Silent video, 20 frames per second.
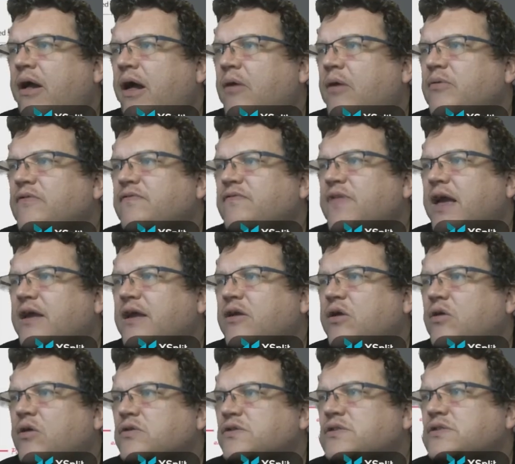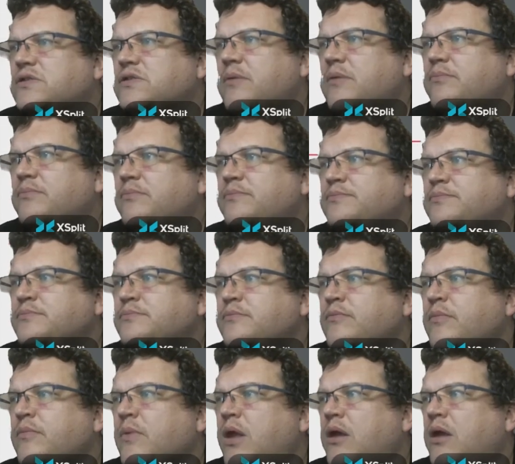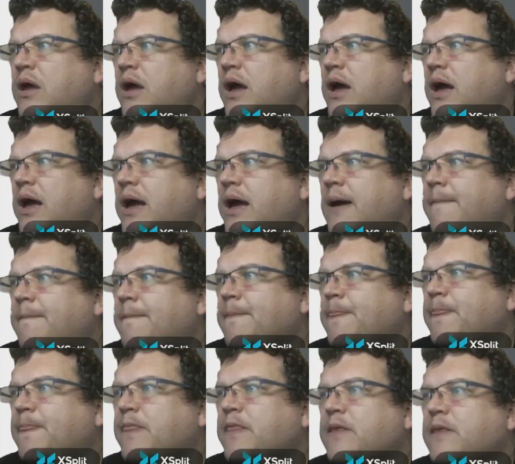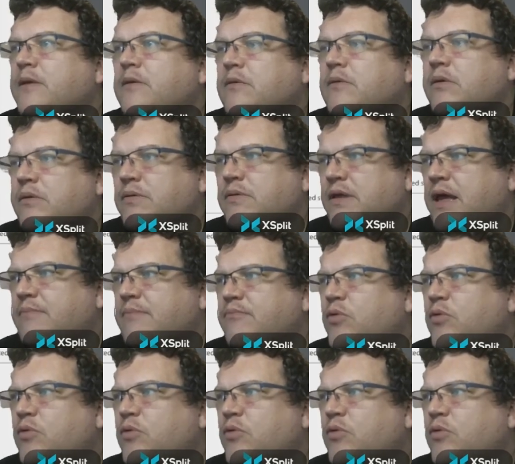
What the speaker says: We've then got some, again,